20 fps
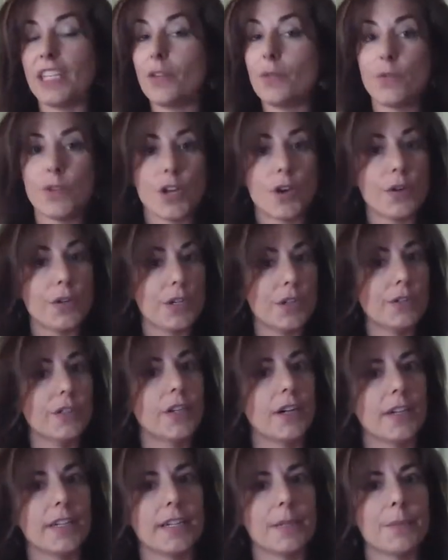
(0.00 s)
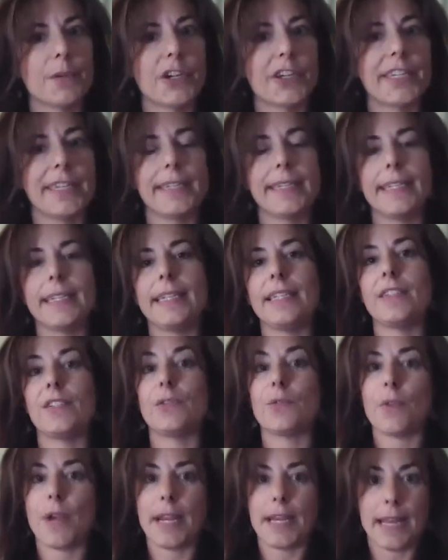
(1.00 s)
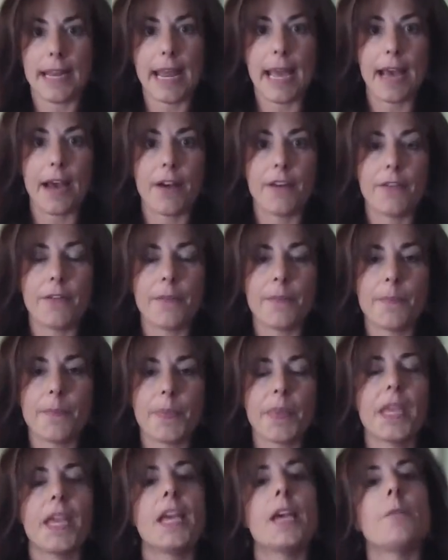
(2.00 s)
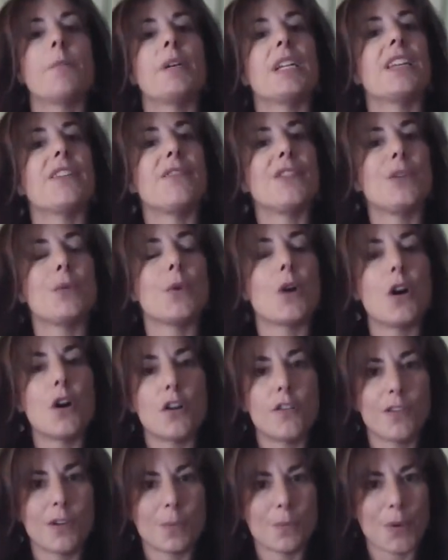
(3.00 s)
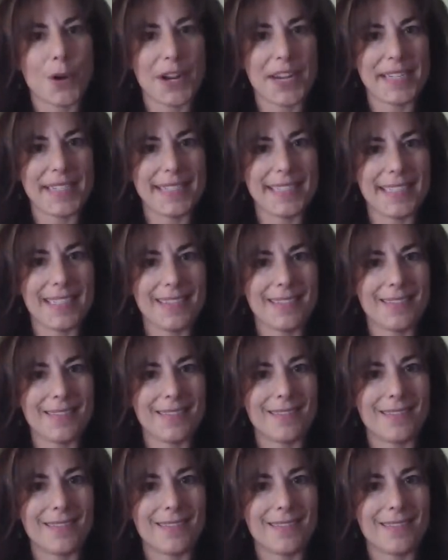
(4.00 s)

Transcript: you know your target market needs right now, but if you overprice it,